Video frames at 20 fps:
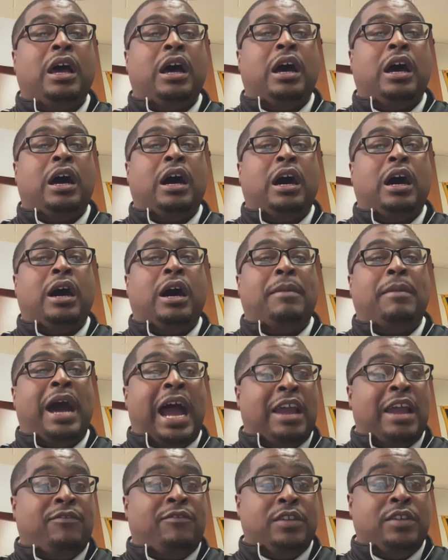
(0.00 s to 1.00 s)
Um,
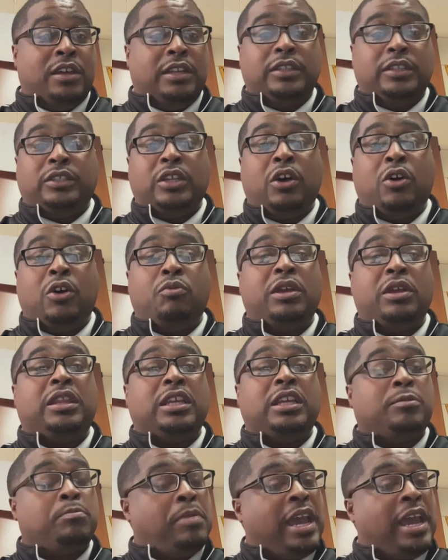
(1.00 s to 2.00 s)
I feel as though with
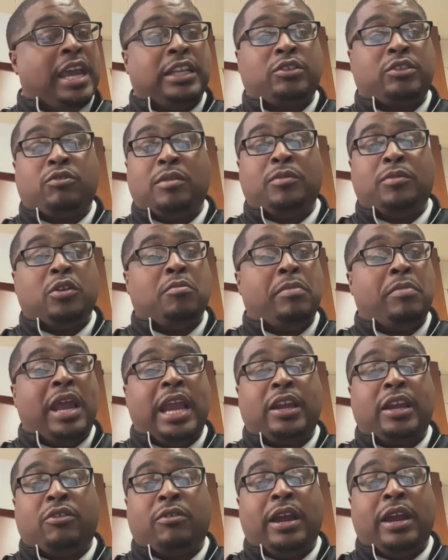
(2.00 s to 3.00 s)
his past criminal
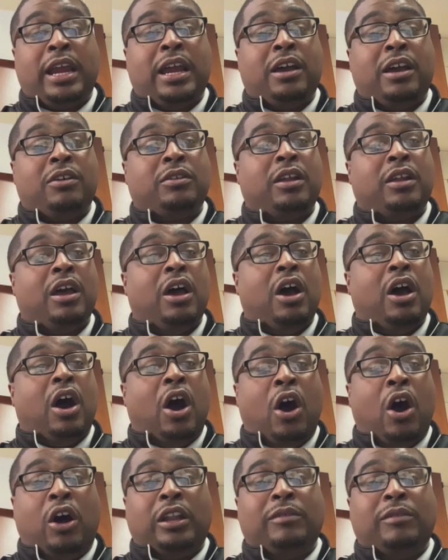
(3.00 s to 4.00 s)
background,
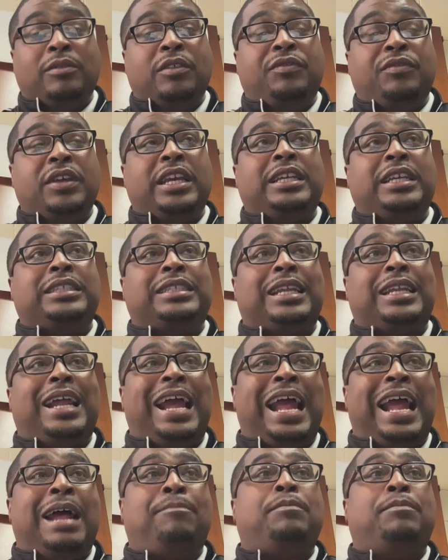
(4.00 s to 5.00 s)
all of the things that
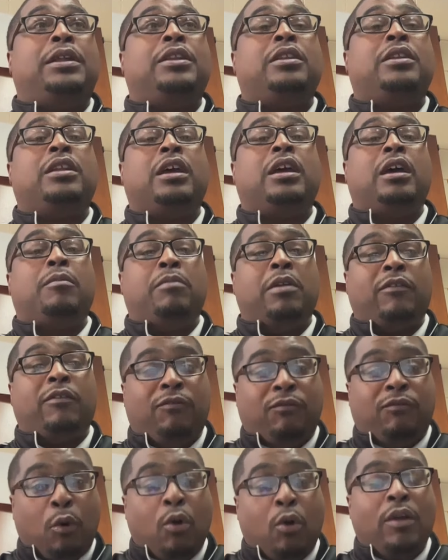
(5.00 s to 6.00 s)
happened
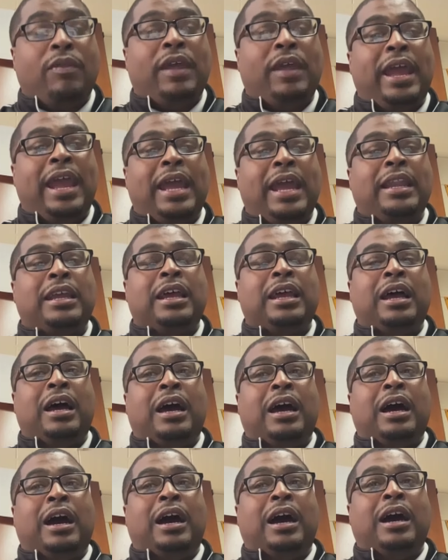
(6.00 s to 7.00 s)
before that,
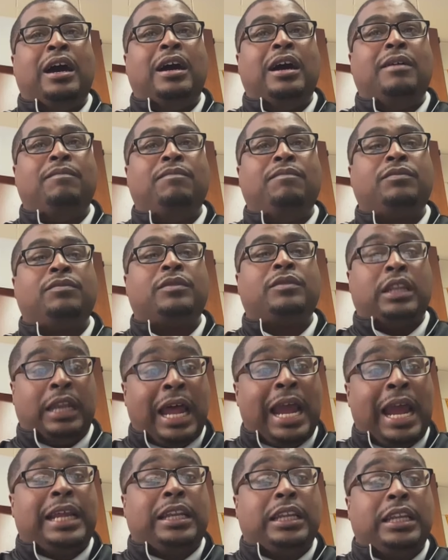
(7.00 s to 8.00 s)
uh,
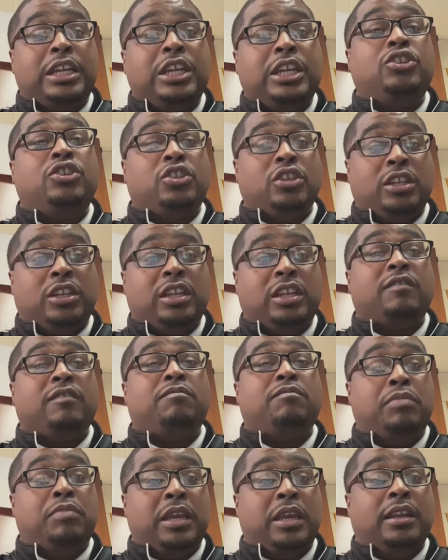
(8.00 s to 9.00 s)
likely he should have
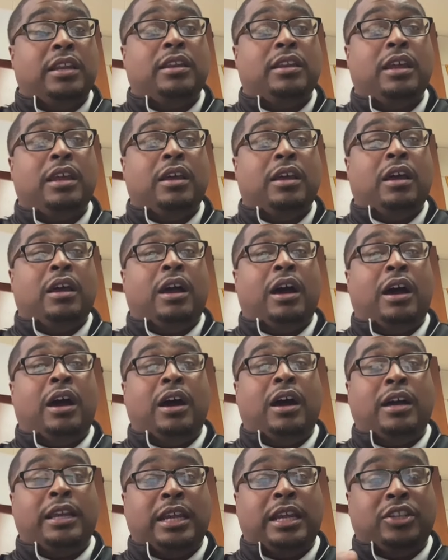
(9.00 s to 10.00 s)
been
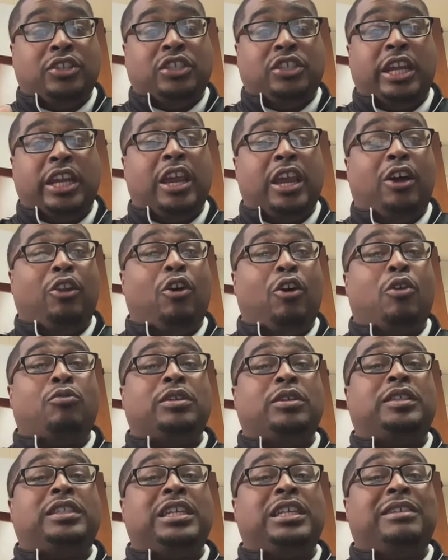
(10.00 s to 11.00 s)
uh, in jail or
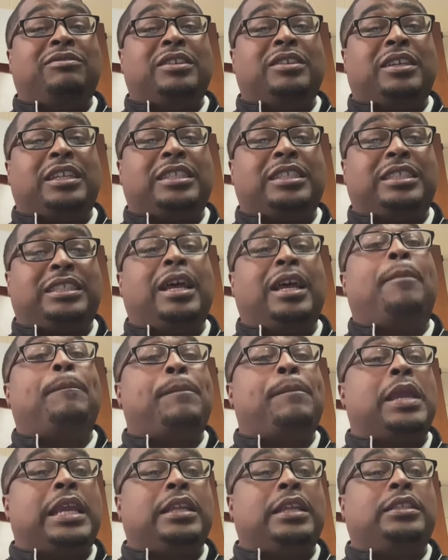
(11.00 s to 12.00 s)
received
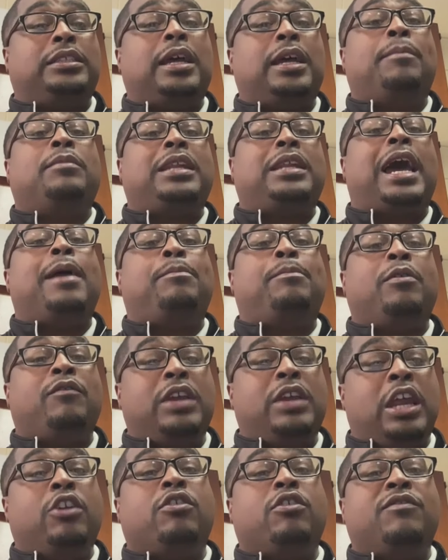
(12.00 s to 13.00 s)
something, some type of
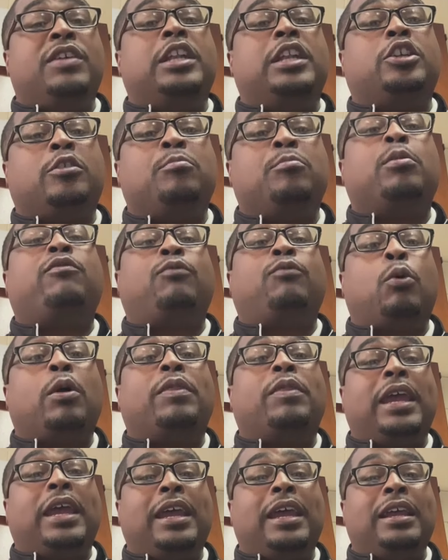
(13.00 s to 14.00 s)
intervention before
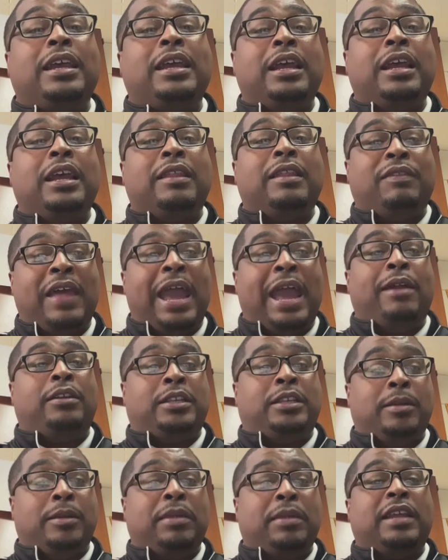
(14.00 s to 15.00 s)
that. That
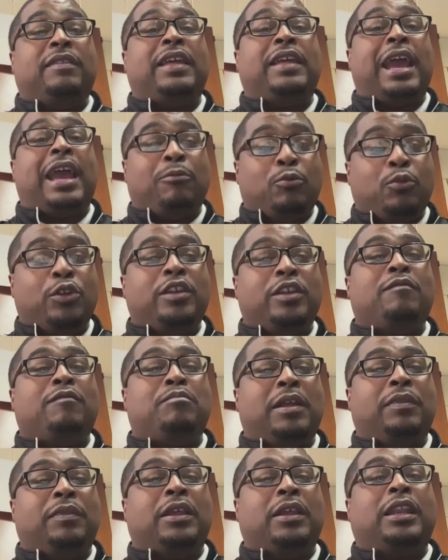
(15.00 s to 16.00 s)
to me, that would have
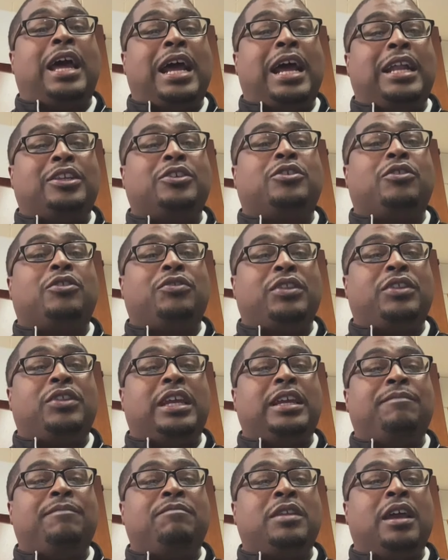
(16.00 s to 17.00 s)
been the logical
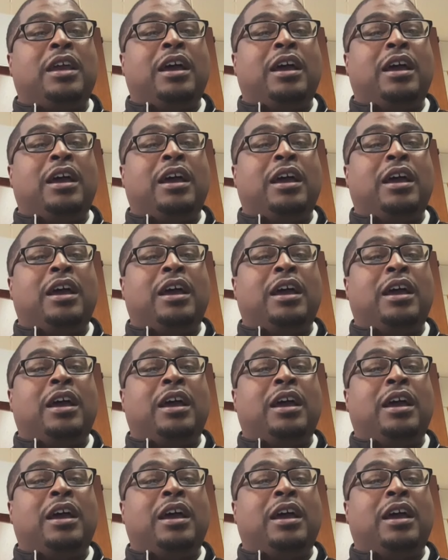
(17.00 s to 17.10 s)
thing.